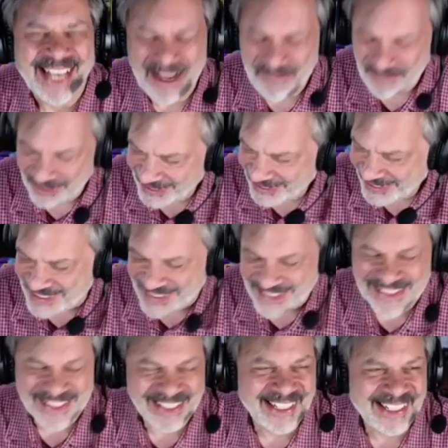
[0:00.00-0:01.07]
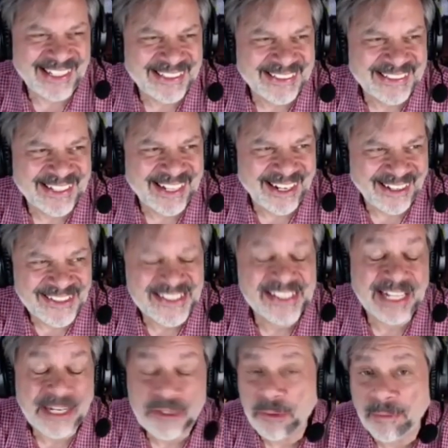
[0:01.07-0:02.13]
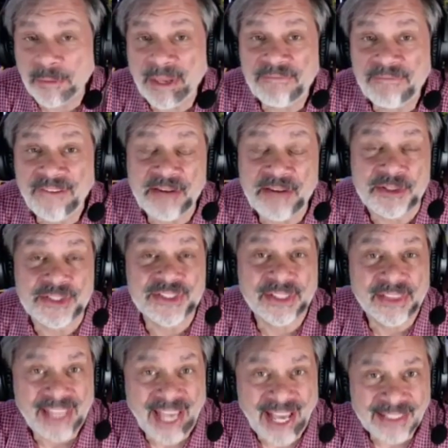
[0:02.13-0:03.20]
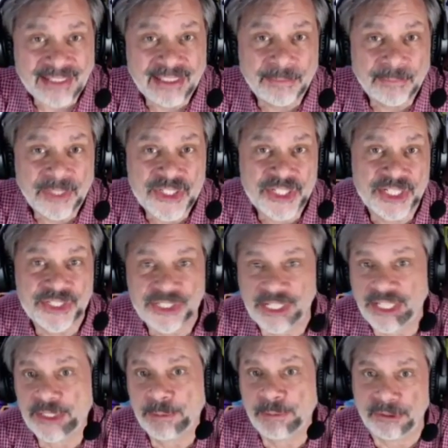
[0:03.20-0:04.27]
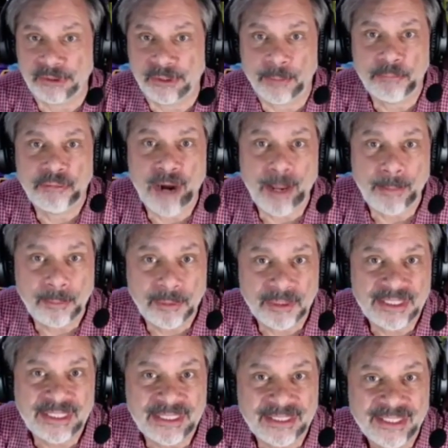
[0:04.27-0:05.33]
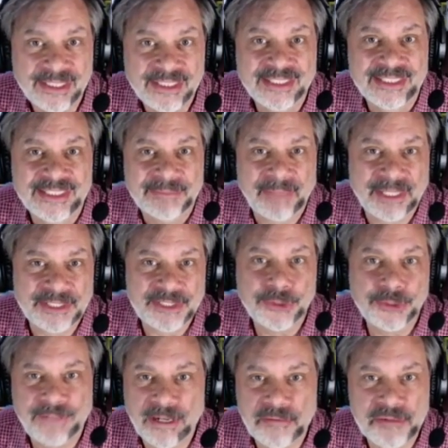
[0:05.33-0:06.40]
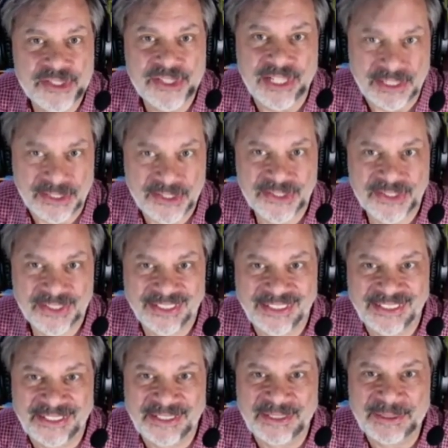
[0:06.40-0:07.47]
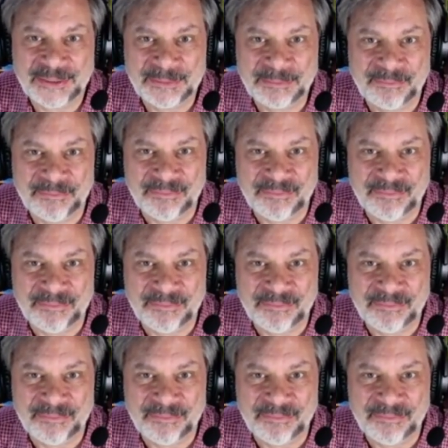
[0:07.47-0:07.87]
I'm on the list, and honestly, that is one of my favorites. That and Munchkin Shakespeare are probably my two favorite sets. Close